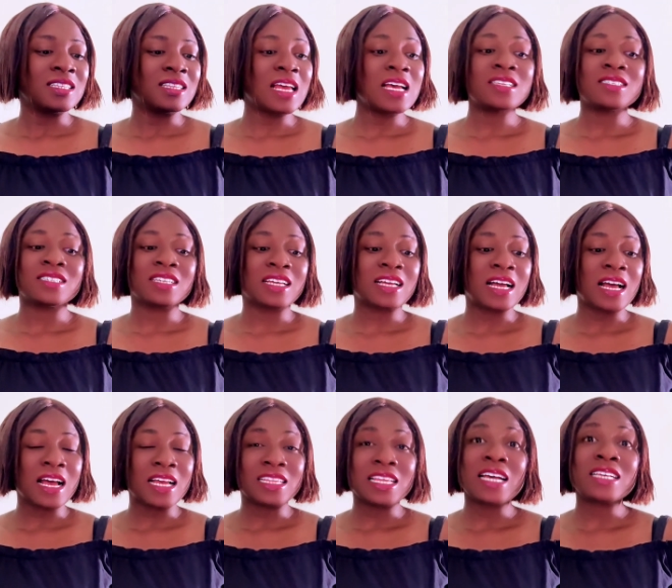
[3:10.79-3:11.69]
it should be
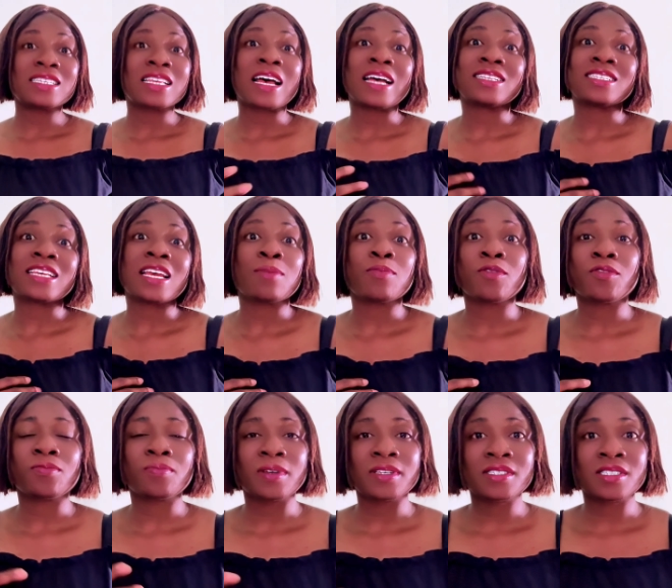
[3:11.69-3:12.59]
outside the country
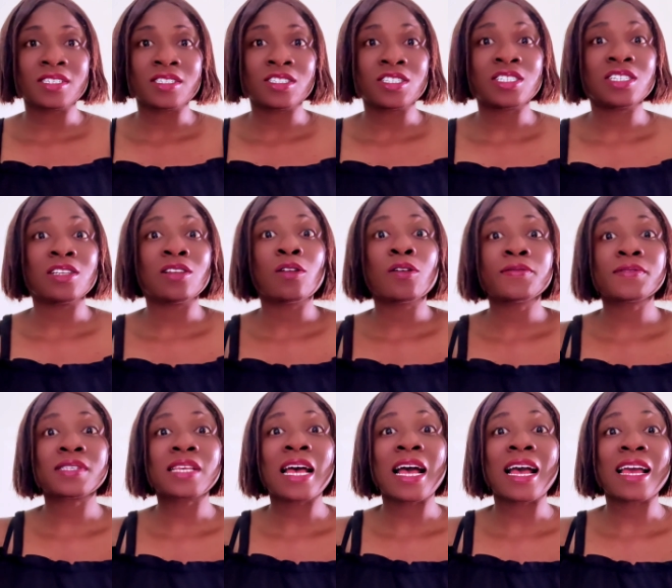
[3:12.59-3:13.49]
and all of that maybe she's
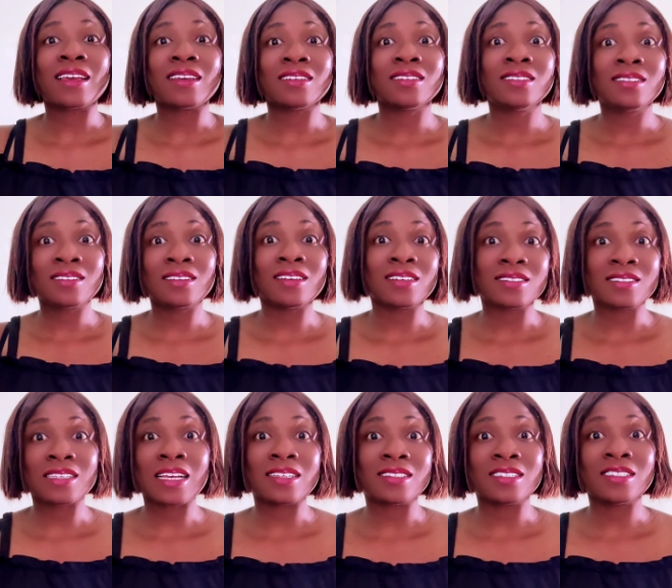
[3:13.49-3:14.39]
joking sha, but i
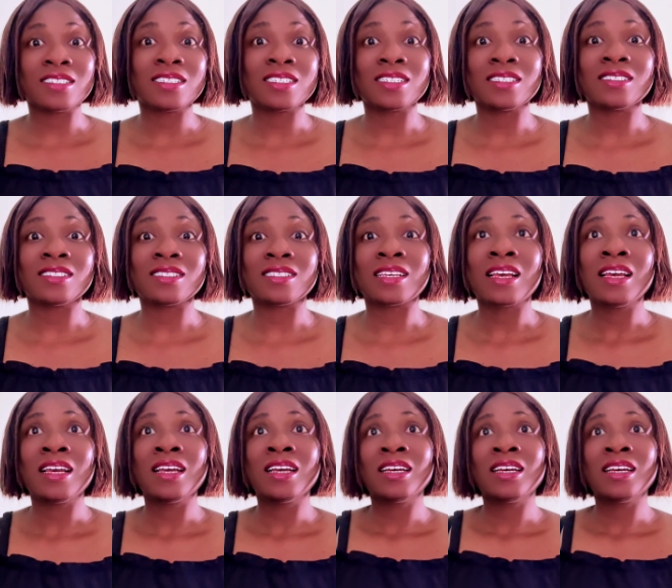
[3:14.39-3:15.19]
don't think she's joking